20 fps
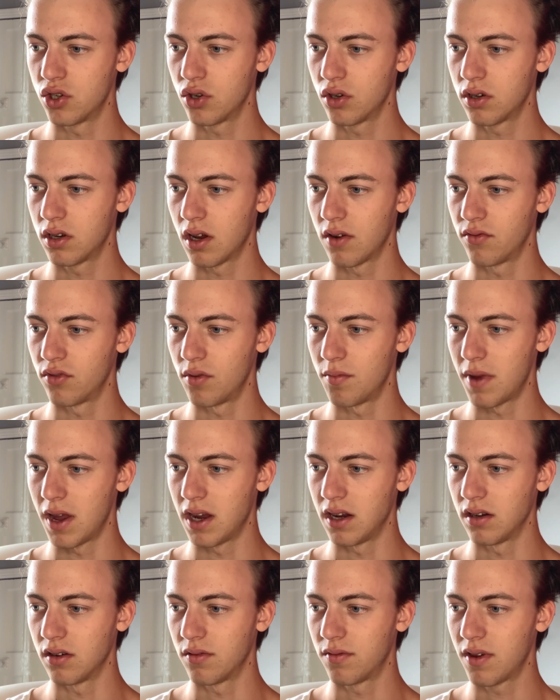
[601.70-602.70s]
have
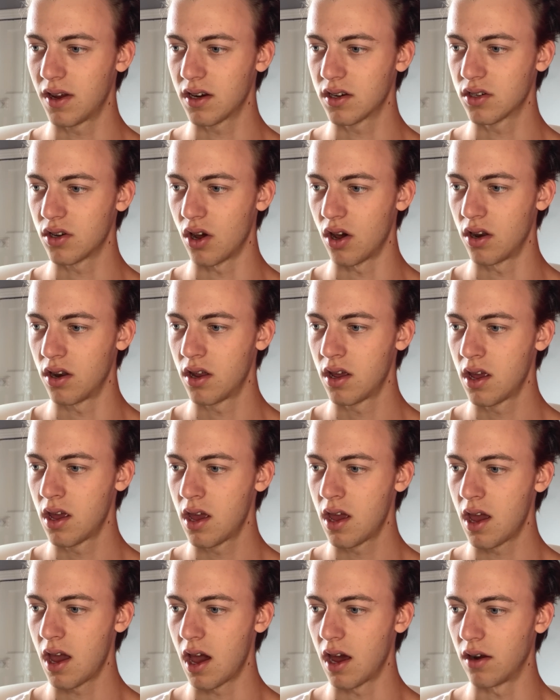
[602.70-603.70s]
remained fixed on
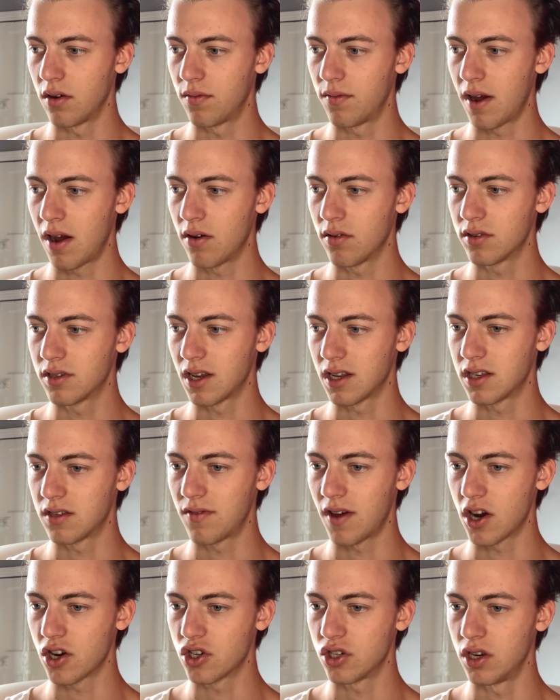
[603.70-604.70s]
and found
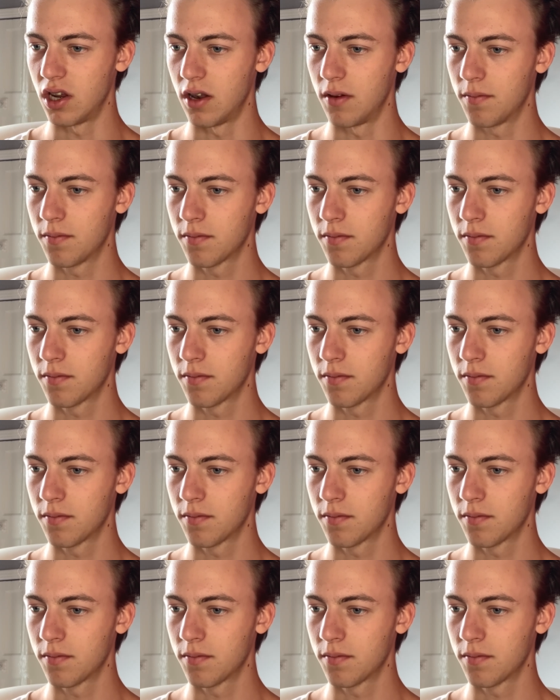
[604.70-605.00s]
satisfaction in.